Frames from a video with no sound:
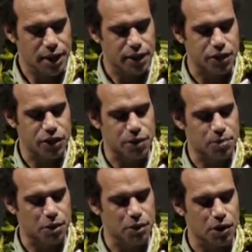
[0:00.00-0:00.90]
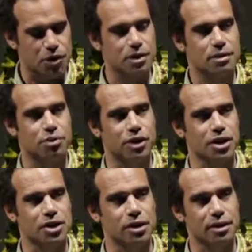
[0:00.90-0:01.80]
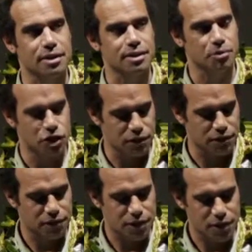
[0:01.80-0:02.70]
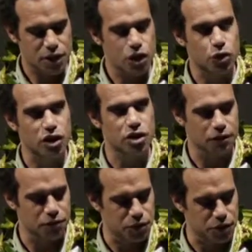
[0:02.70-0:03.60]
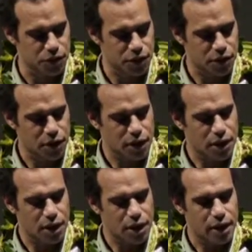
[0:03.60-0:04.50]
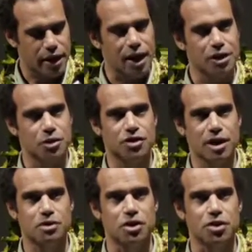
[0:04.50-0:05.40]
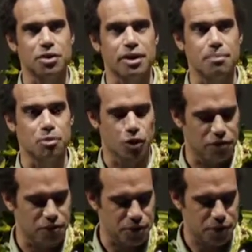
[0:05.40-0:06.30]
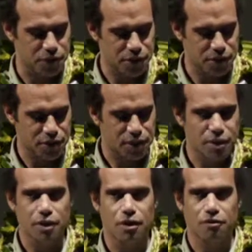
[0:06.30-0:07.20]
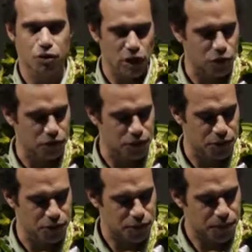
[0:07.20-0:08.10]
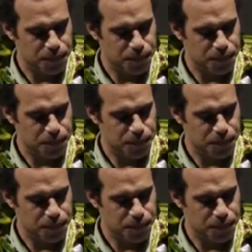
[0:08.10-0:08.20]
is to promote production and consumption of traditional foods and to substitute imported foods for local foods.